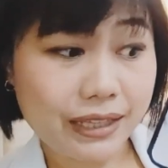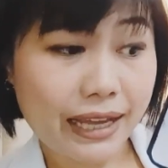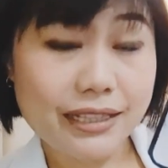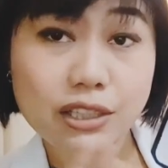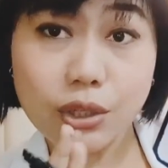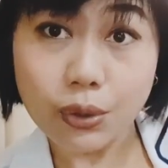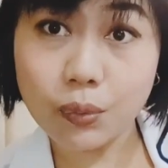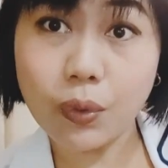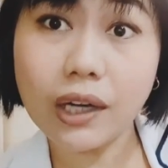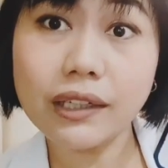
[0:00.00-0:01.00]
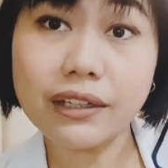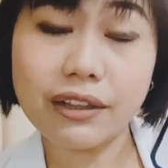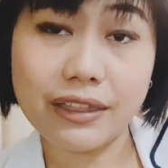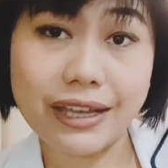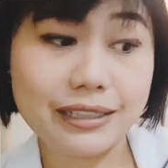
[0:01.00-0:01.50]
And so what are the
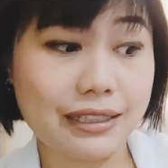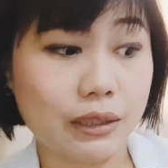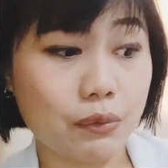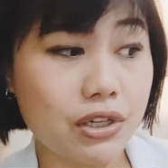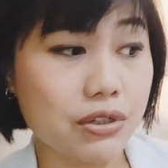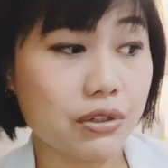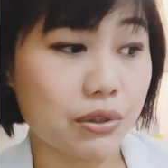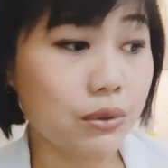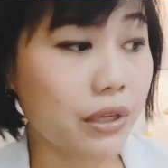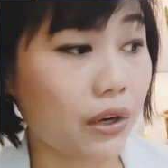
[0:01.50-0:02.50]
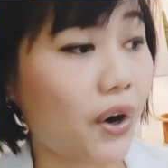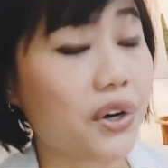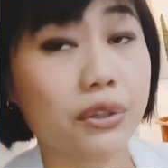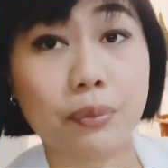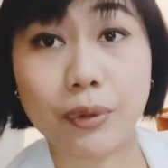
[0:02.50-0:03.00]
things that we should do in
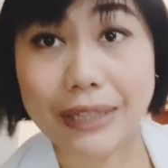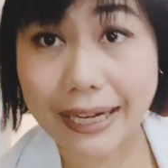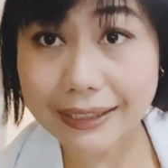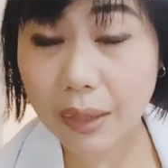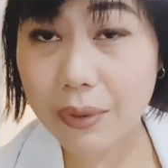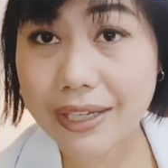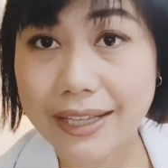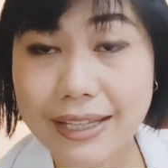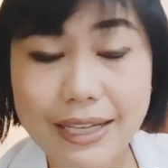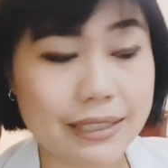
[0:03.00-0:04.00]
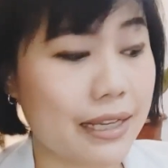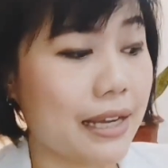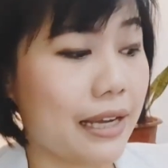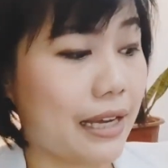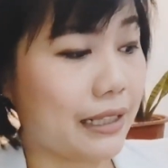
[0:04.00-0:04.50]
order to protect our kidneys?
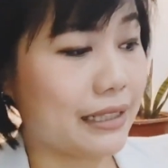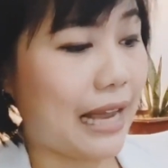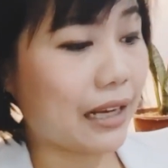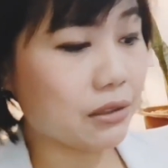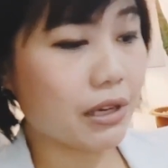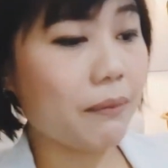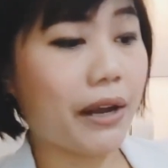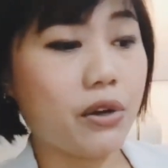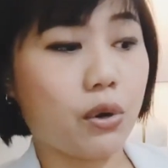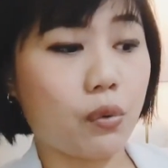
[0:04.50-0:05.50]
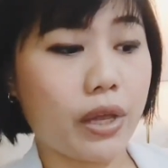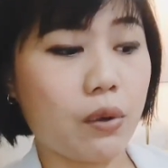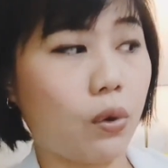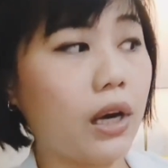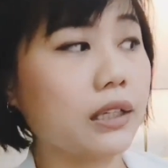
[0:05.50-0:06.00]
It is actually by
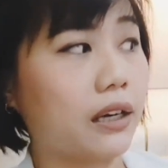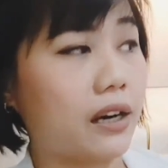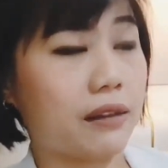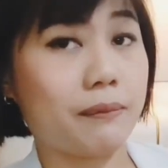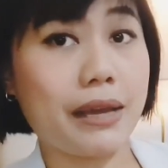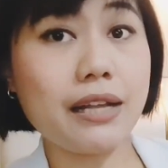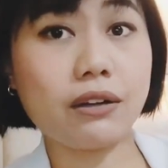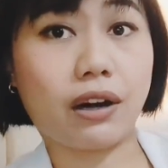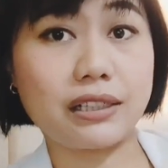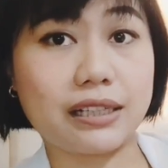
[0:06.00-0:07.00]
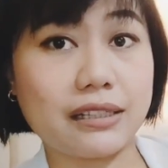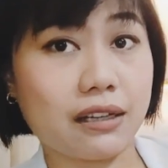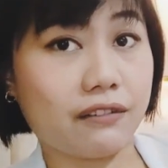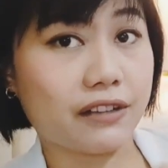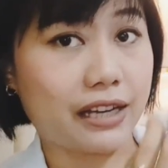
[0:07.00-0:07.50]
knowing what are the main causes
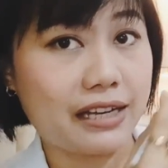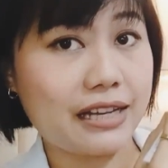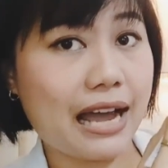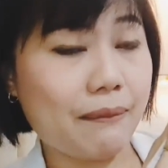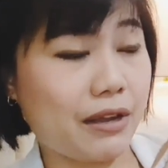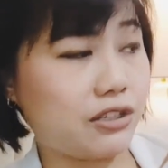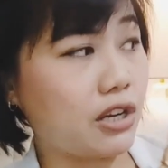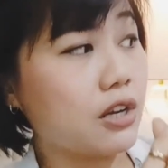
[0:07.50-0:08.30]
of kidney damage.